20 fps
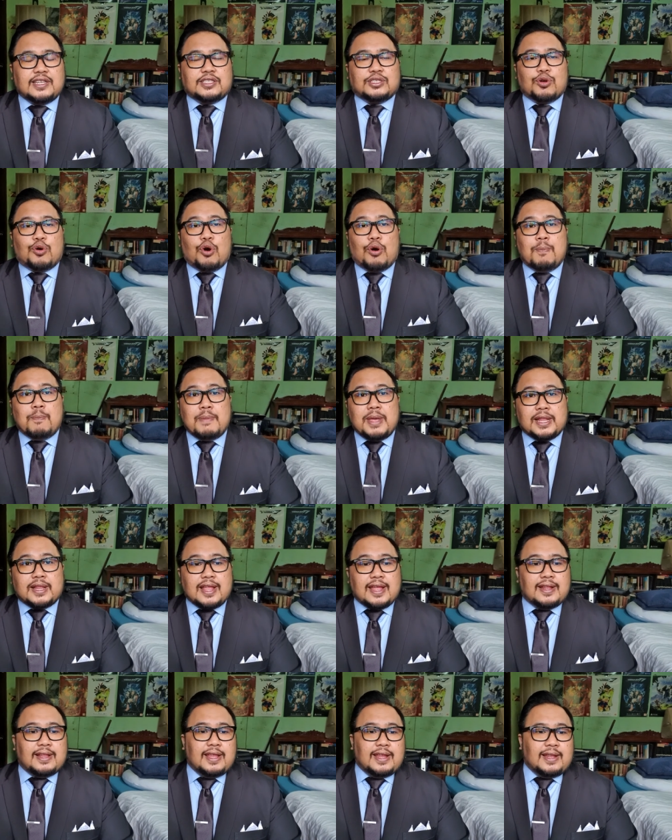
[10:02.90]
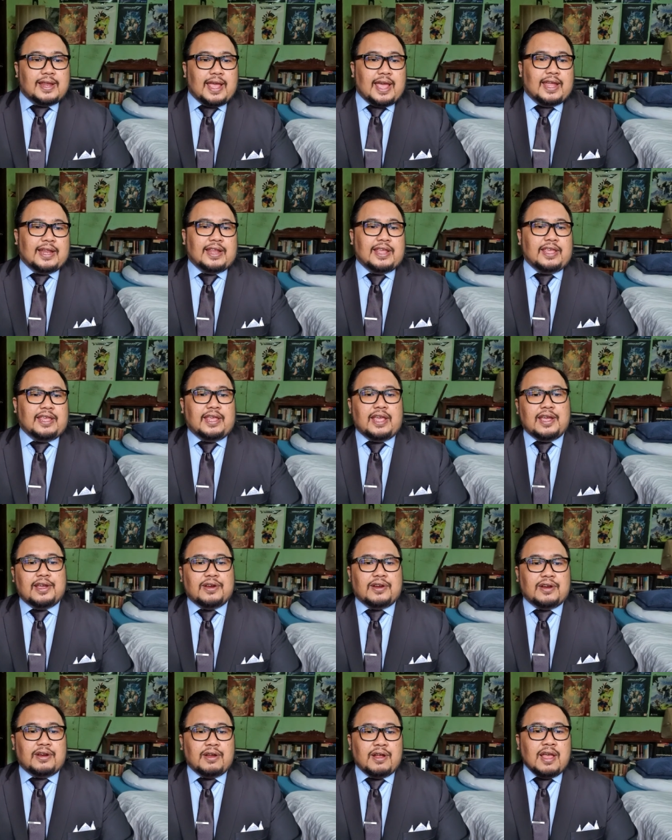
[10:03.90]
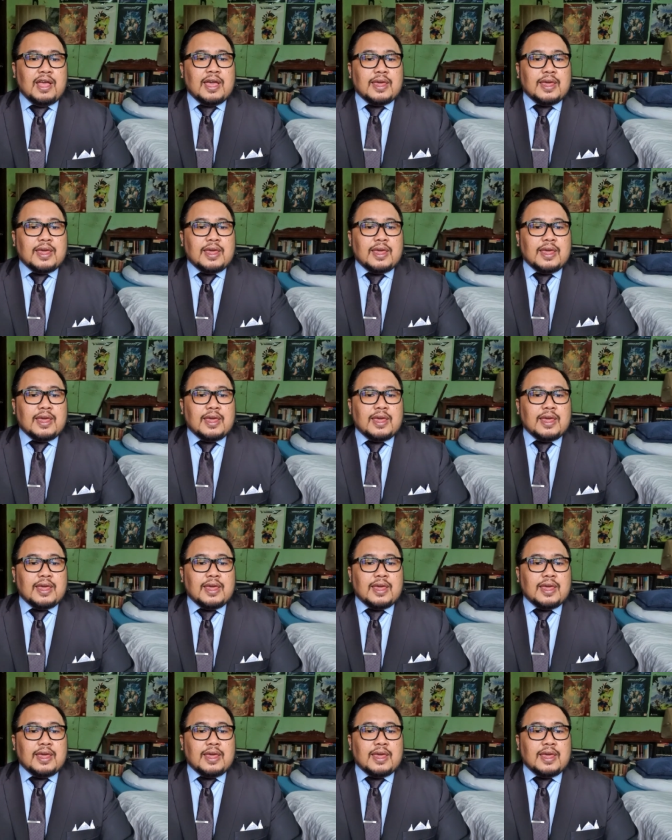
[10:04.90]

is omitted in any year,